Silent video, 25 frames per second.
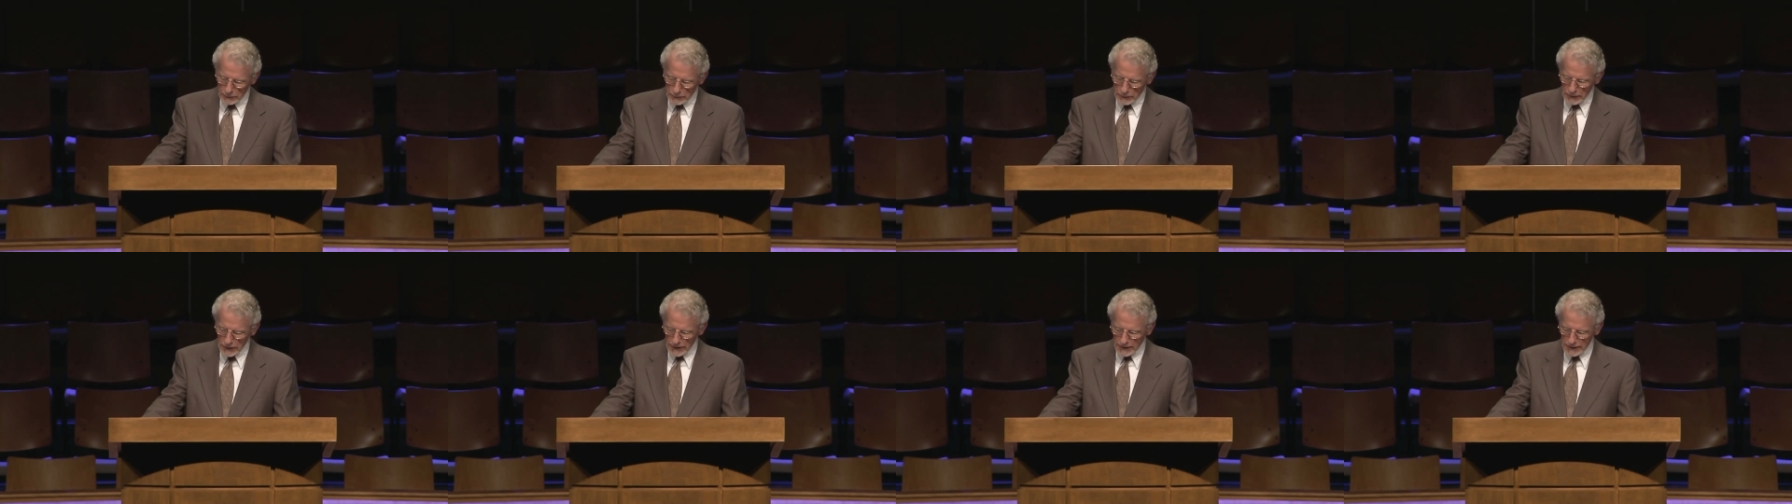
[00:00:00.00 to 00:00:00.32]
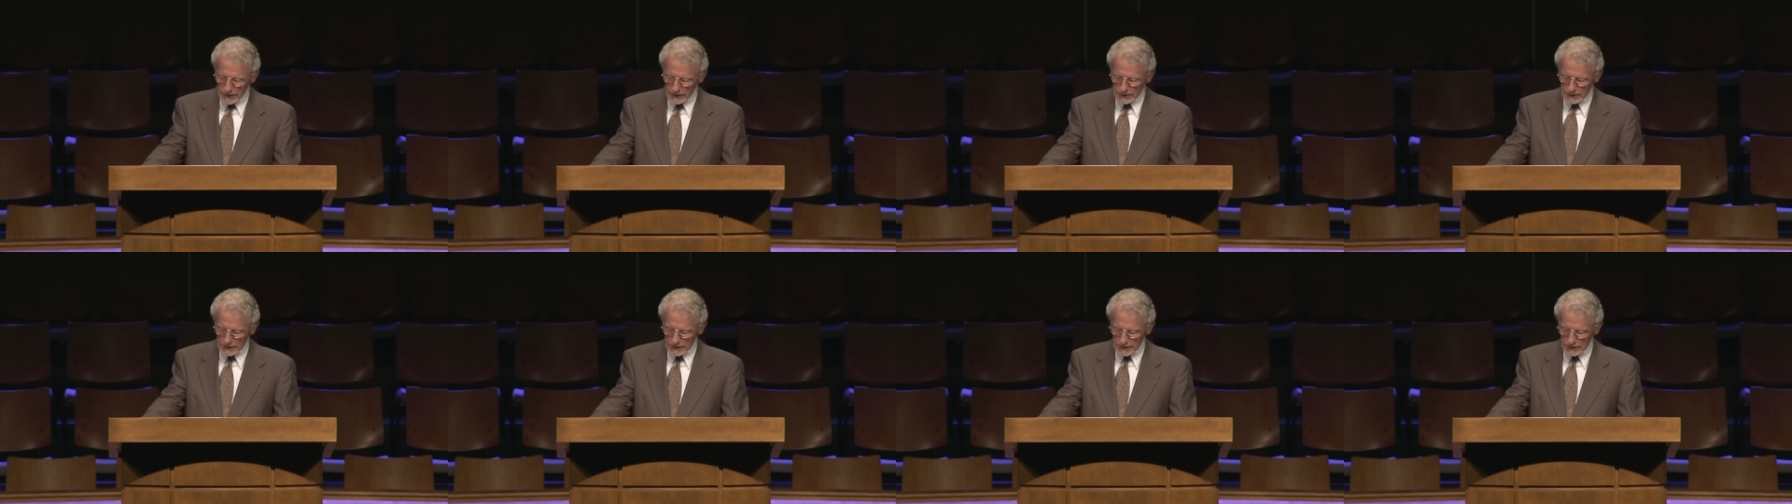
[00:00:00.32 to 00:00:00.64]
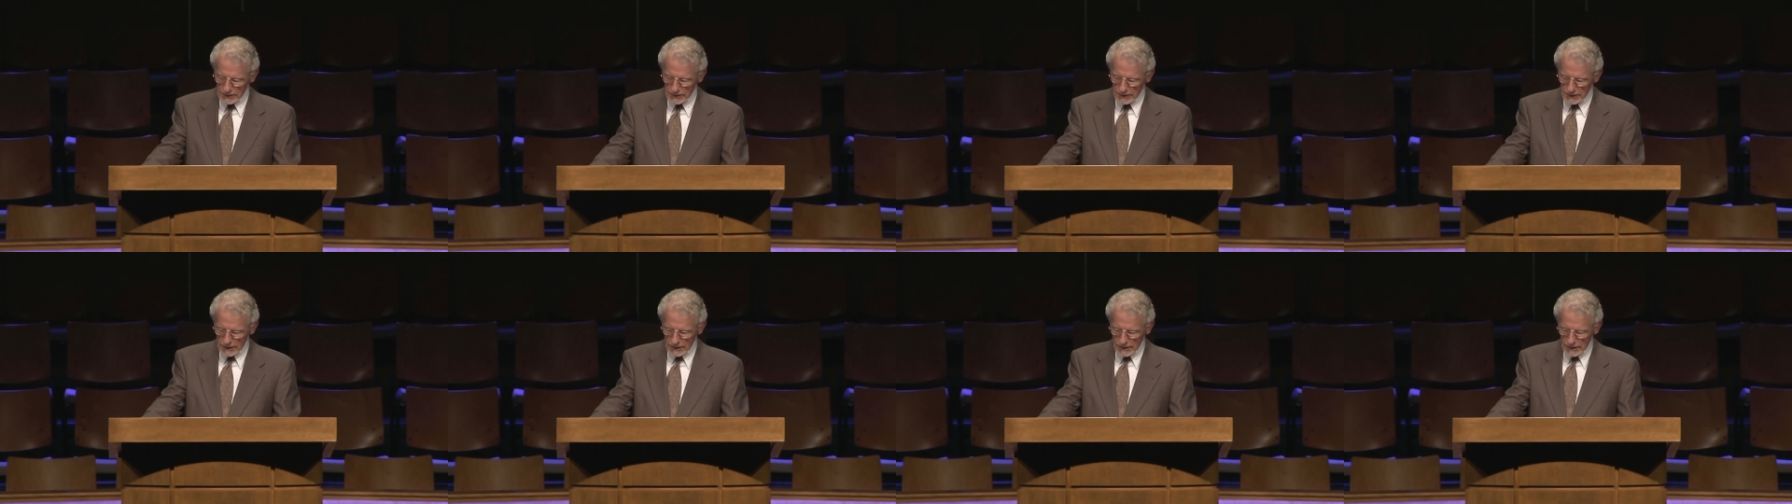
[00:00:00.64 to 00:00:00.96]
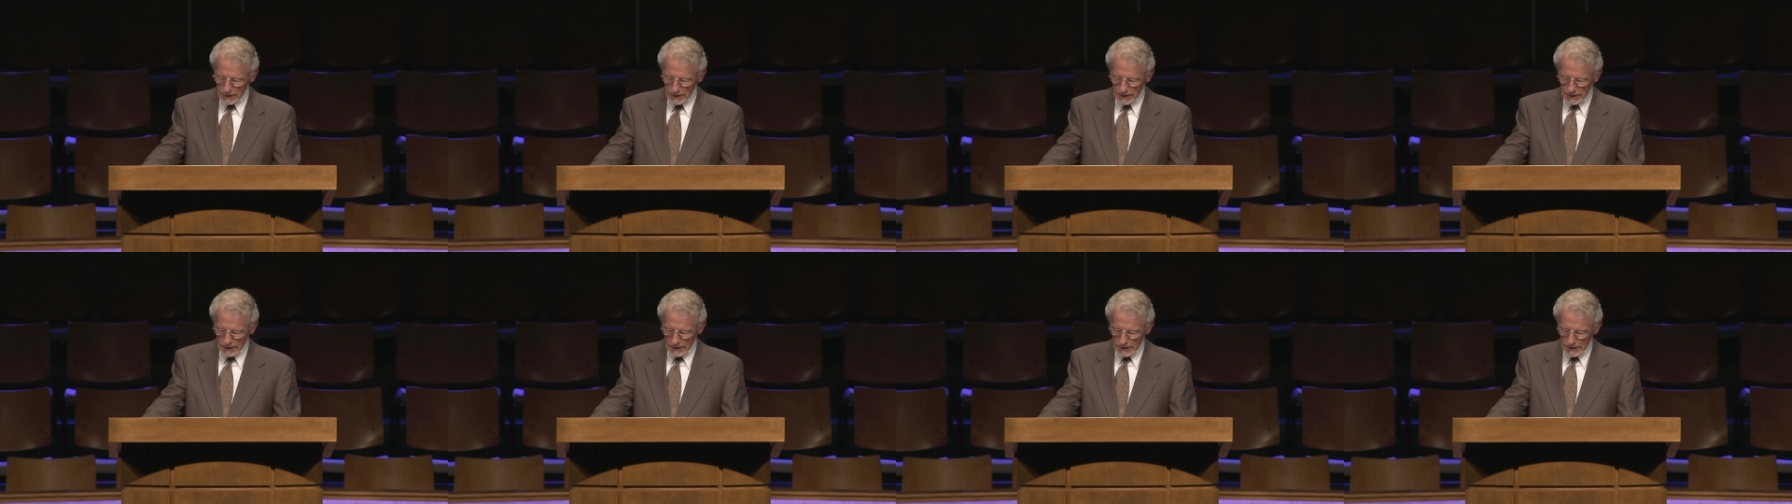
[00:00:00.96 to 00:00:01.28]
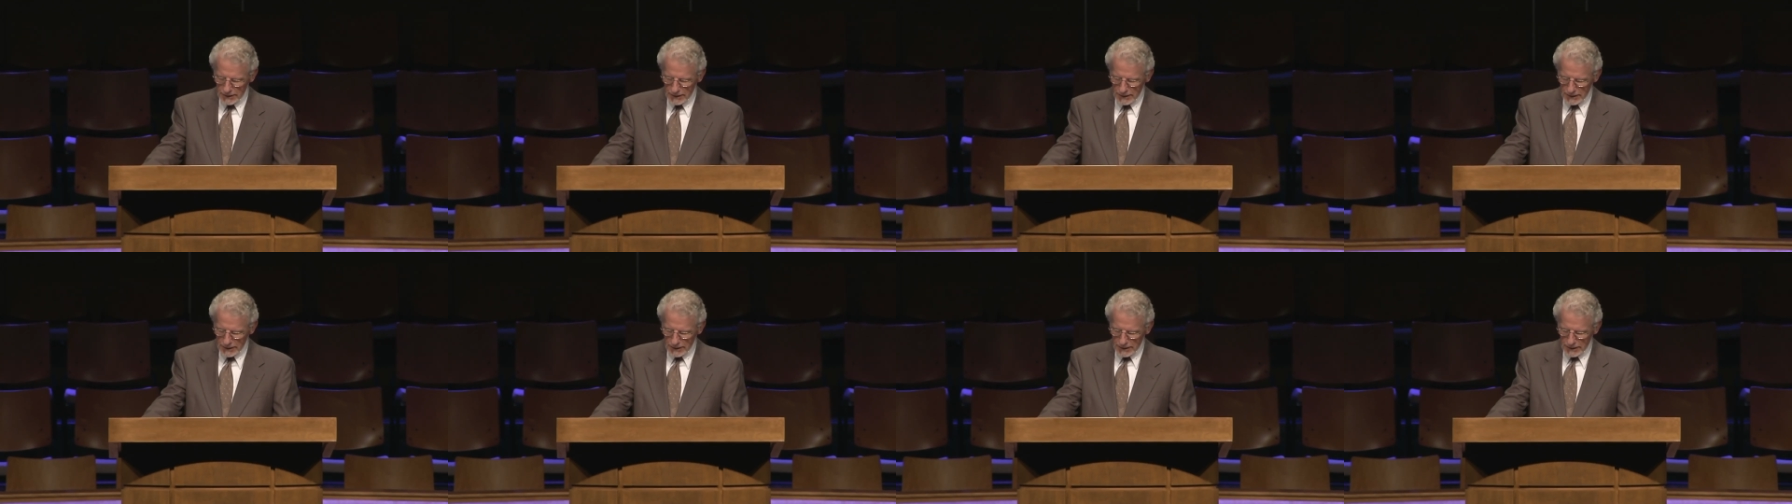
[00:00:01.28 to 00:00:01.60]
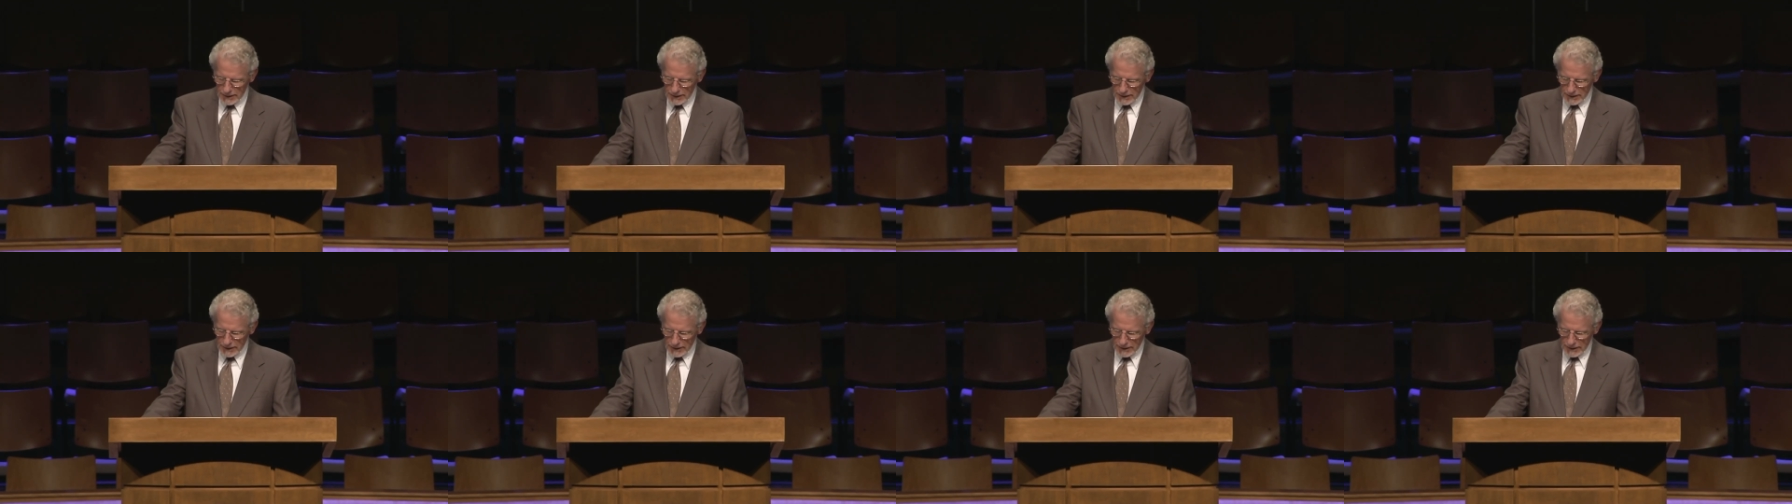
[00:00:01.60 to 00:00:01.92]
place,
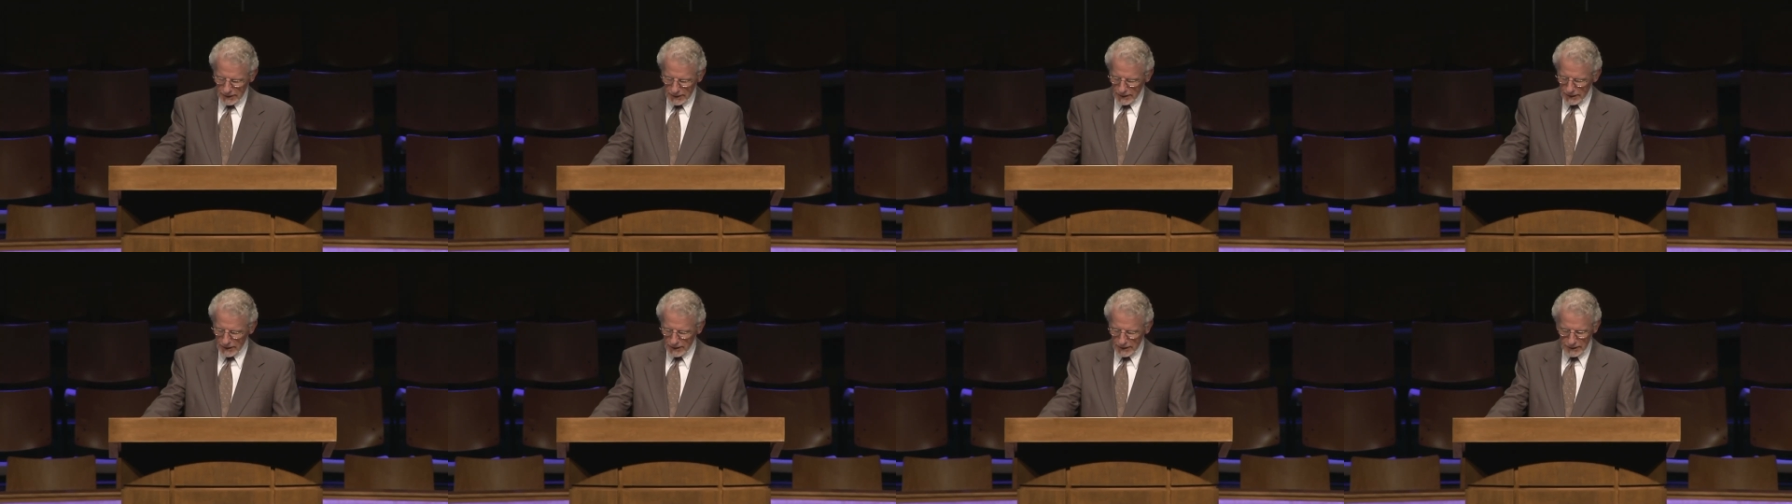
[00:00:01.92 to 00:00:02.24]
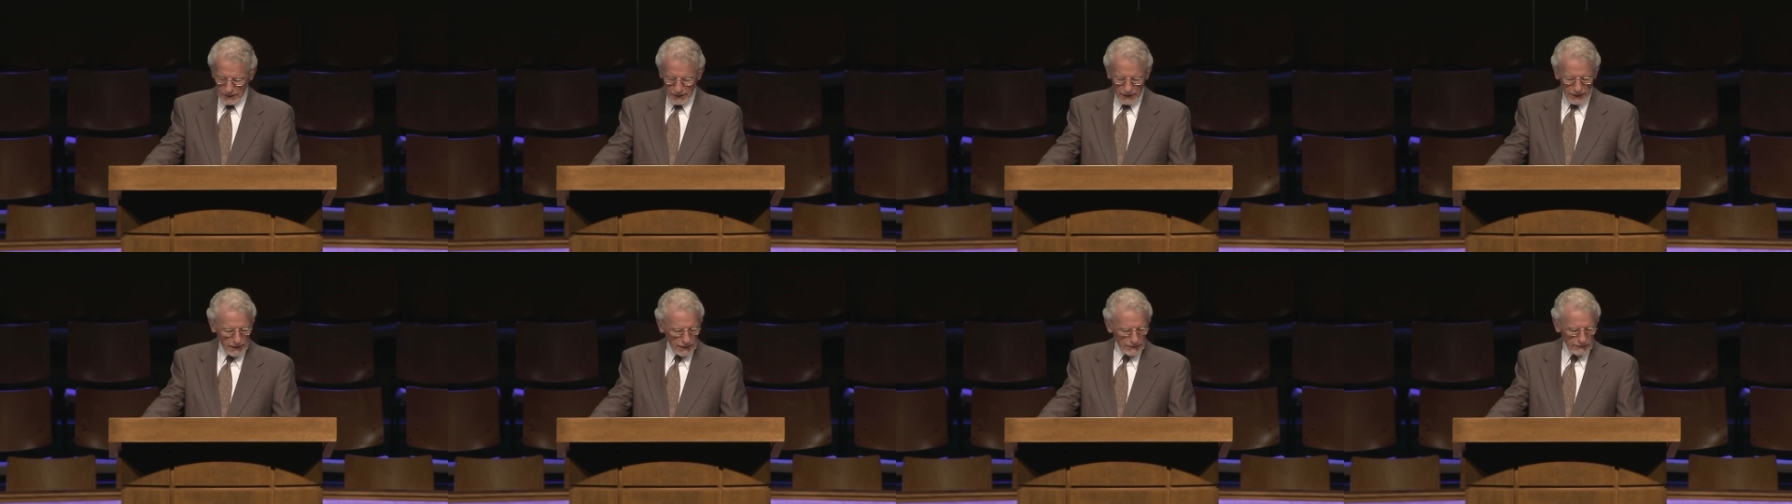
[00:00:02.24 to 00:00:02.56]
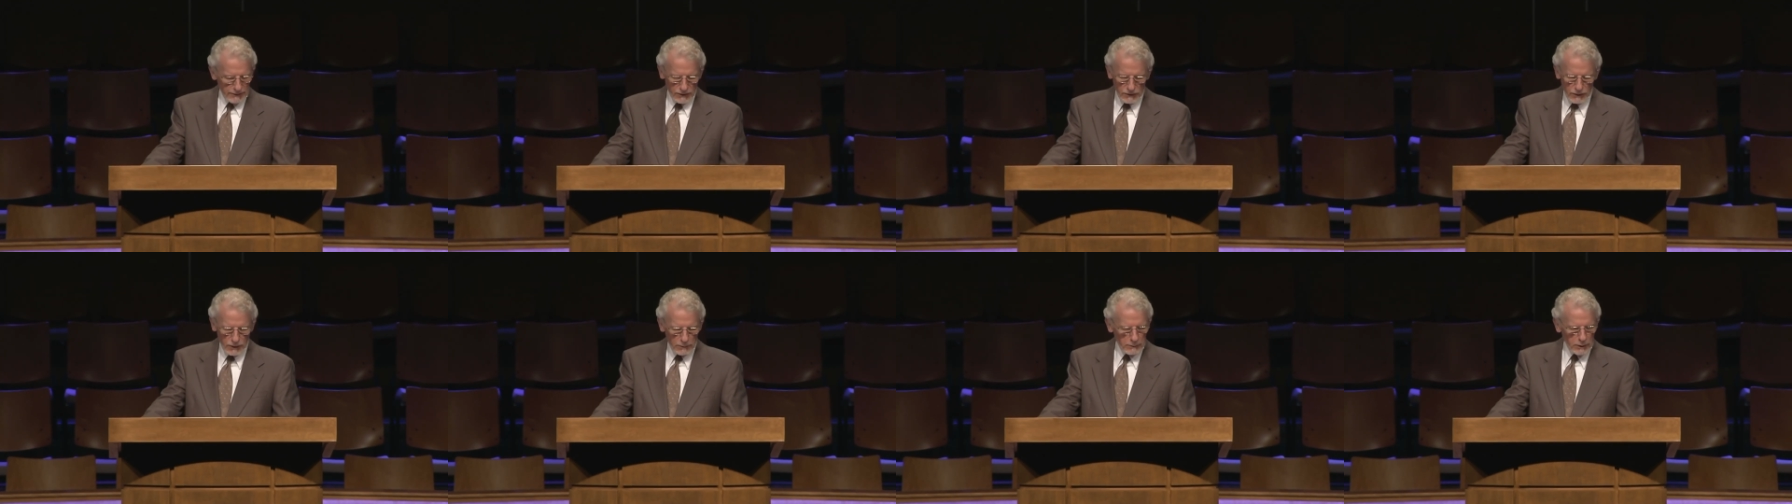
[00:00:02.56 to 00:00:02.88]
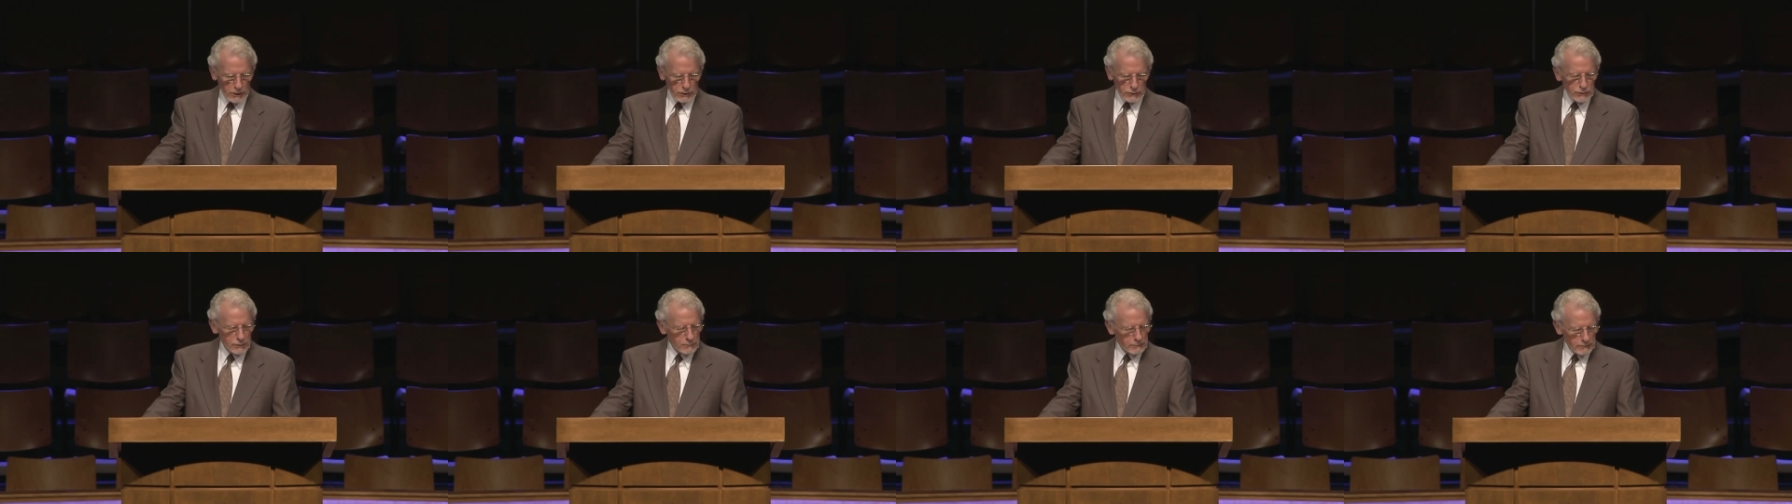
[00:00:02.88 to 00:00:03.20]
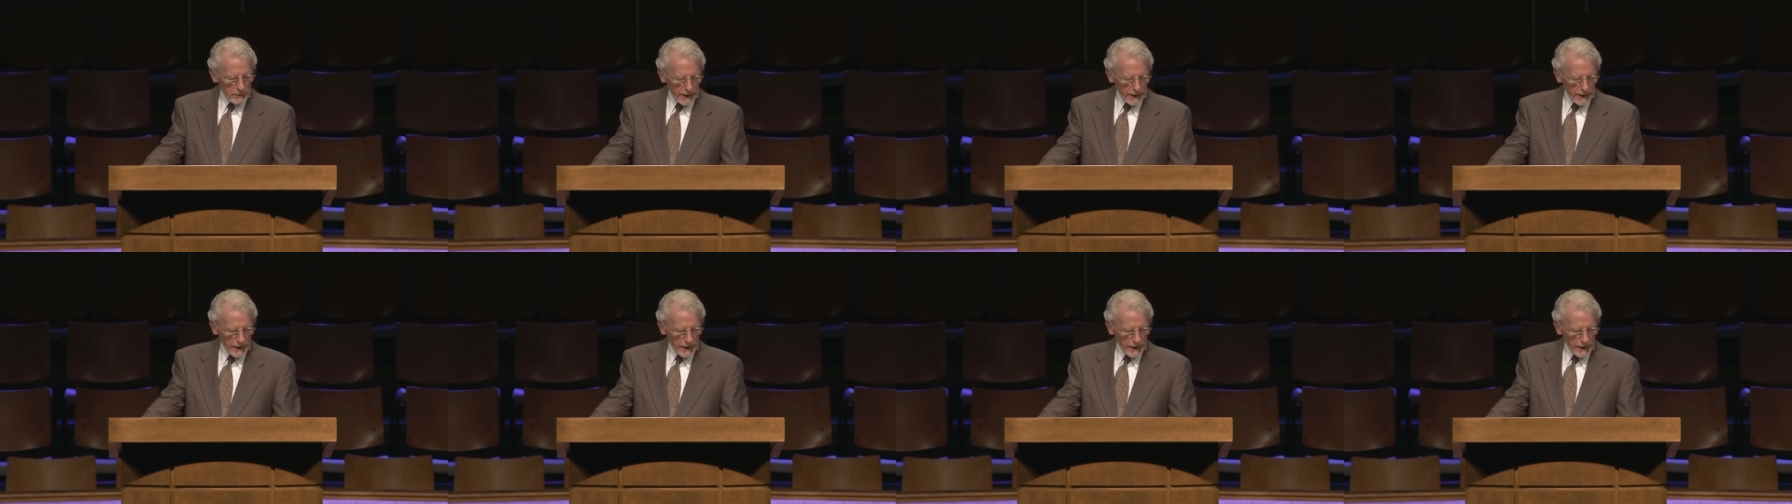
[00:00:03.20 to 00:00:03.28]
in even the most